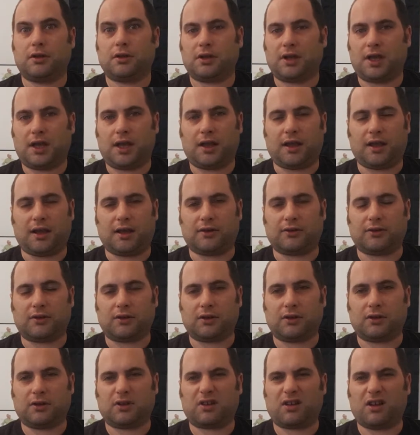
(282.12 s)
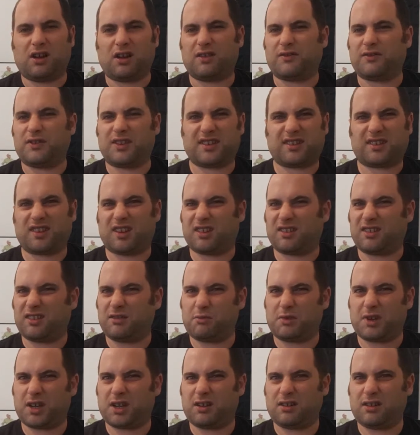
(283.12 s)
and kind of disgusting
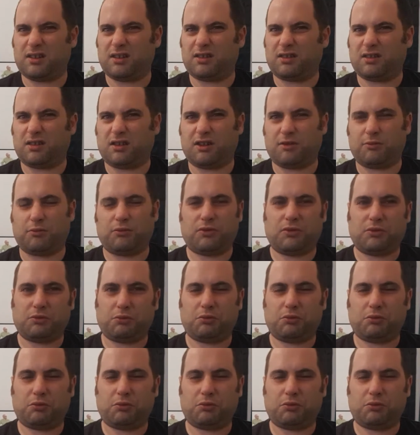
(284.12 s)
back in the time.